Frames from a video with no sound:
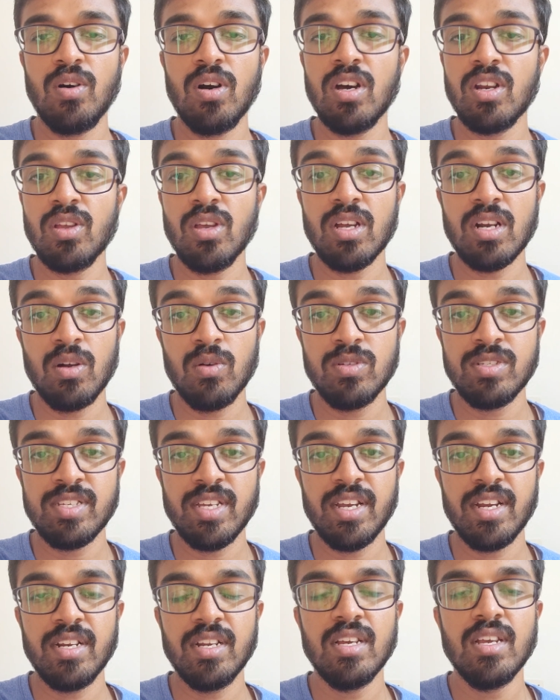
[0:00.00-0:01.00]
or you're
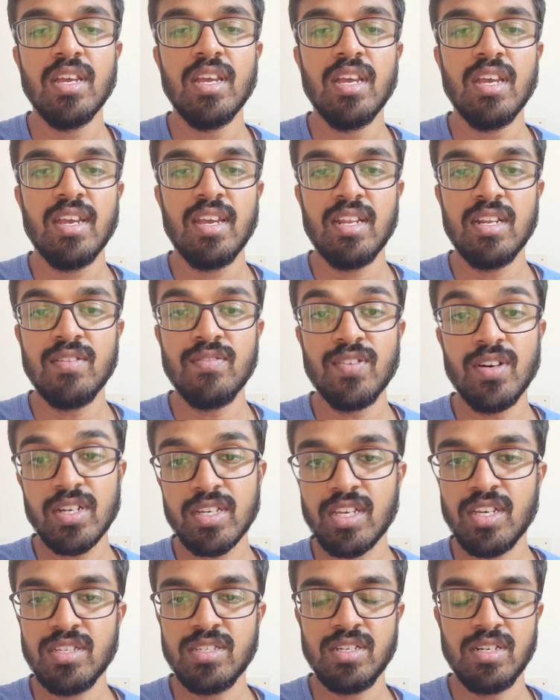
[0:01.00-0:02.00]
outside in a
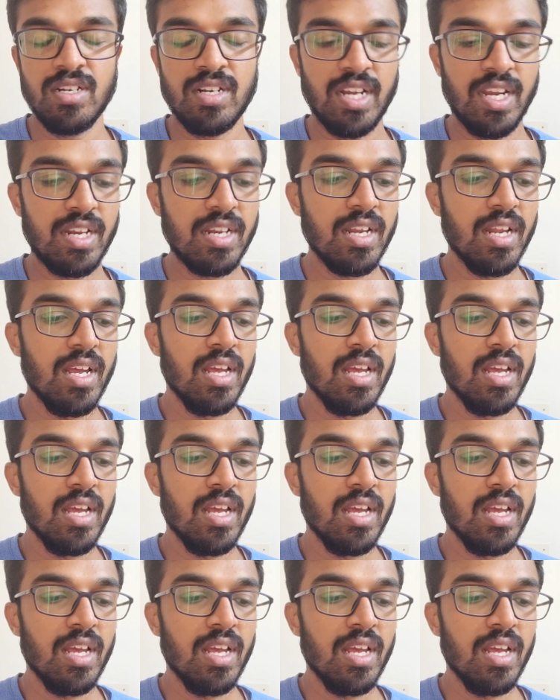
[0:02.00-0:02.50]
vacation, right?